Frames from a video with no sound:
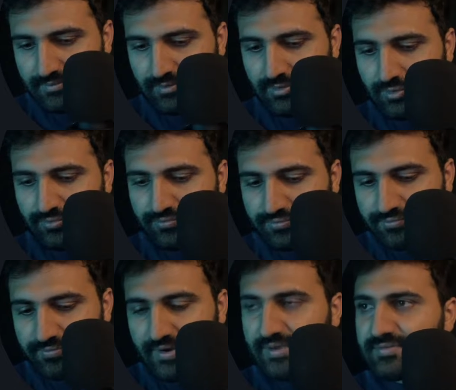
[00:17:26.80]
of
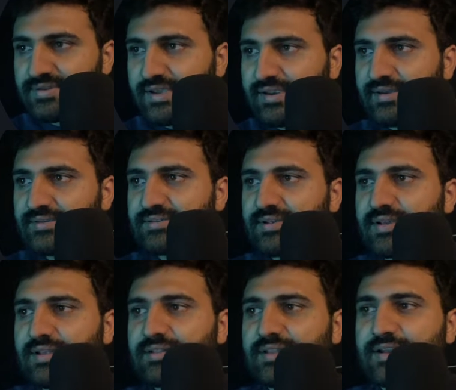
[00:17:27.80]
5 seconds,
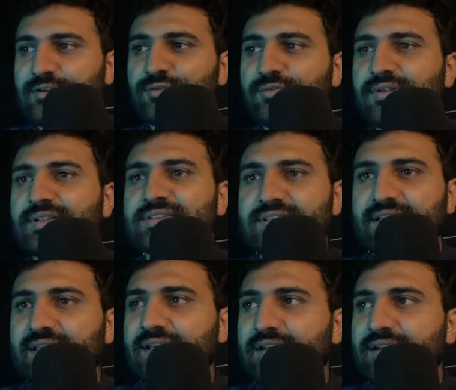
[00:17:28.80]
then you will see